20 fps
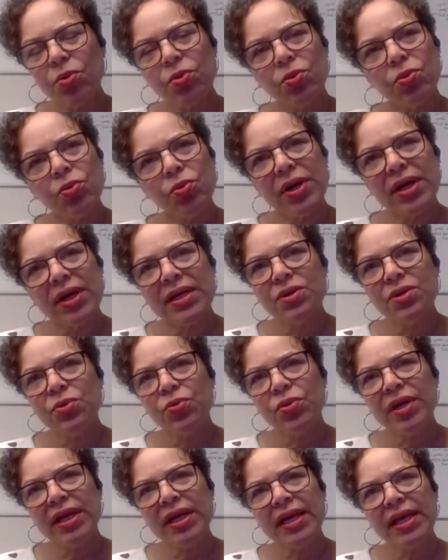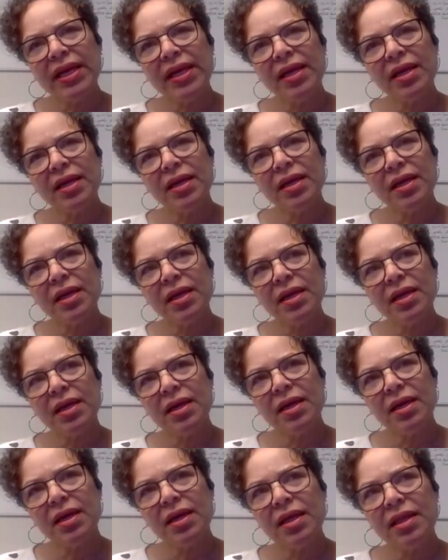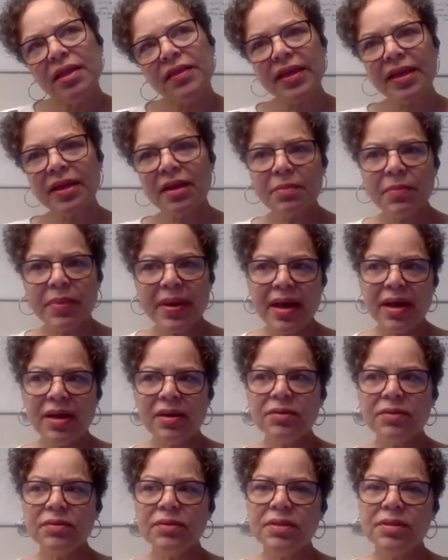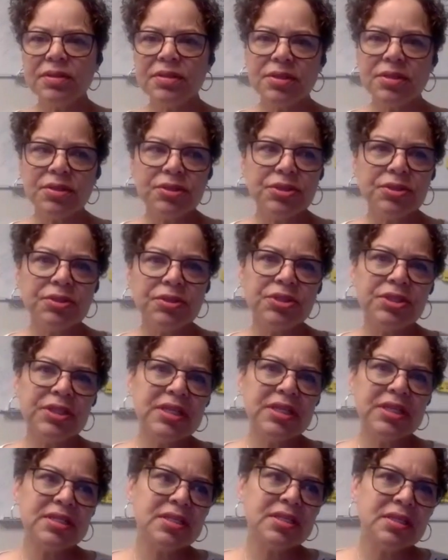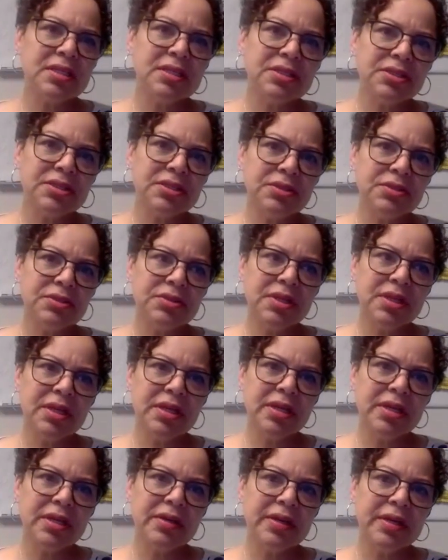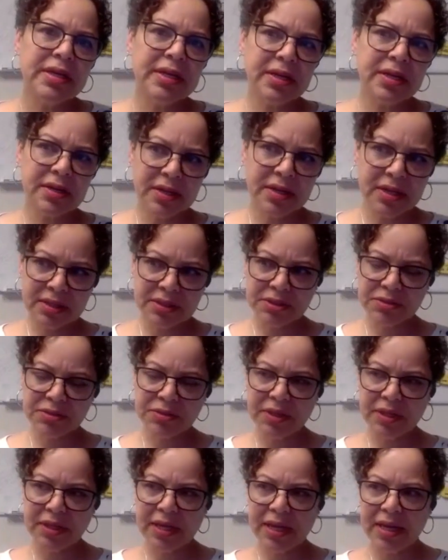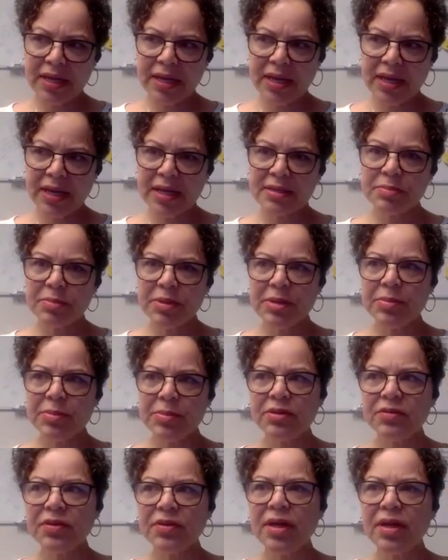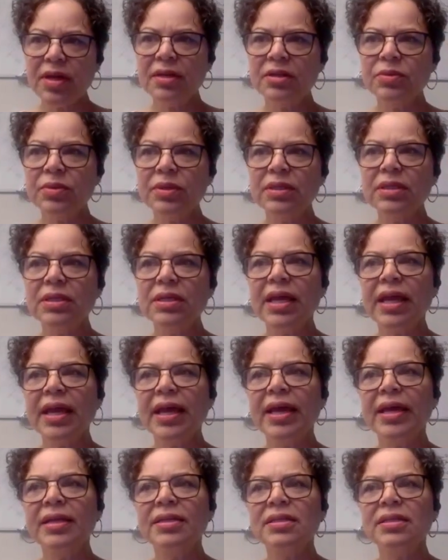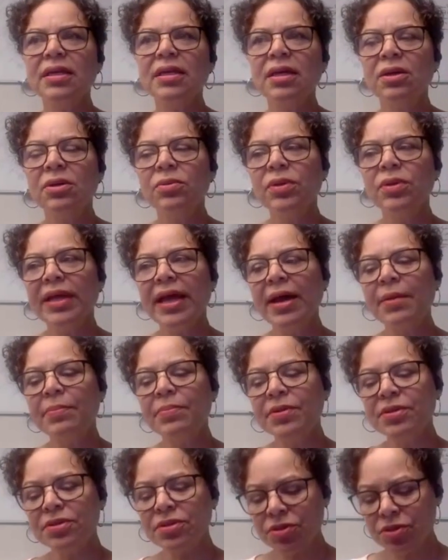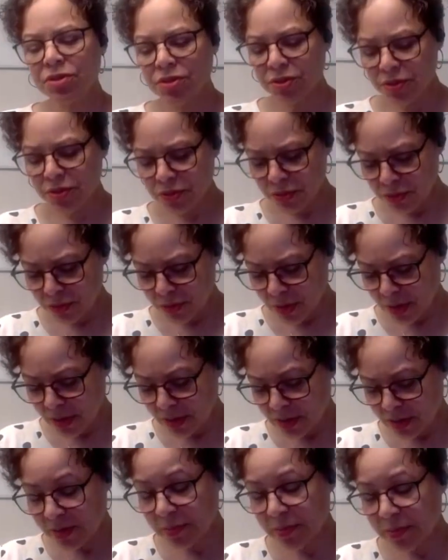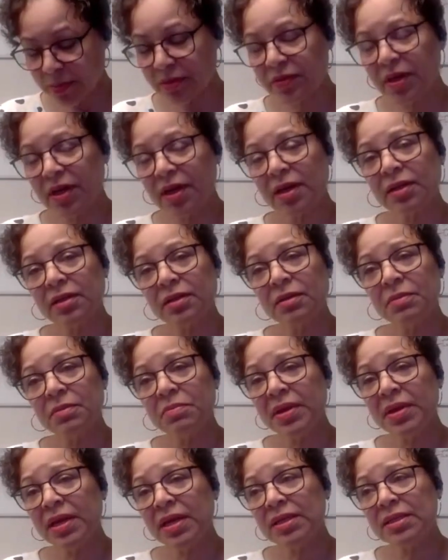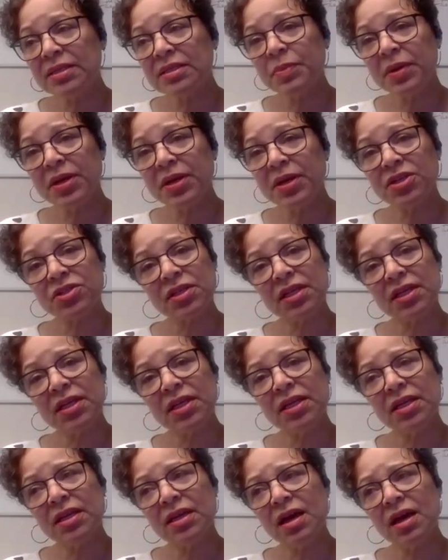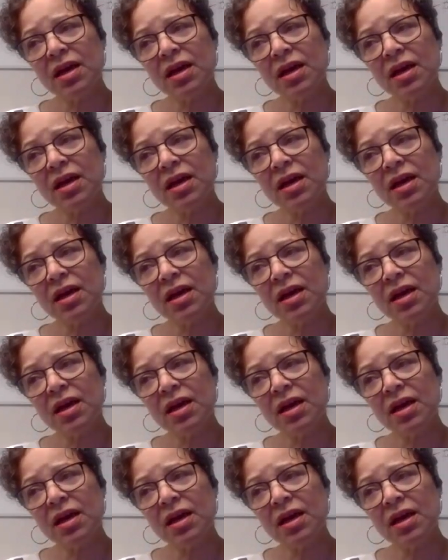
When we think about the social justice issues here in our country, and as people of color, we look at what happens to other people of color, men especially,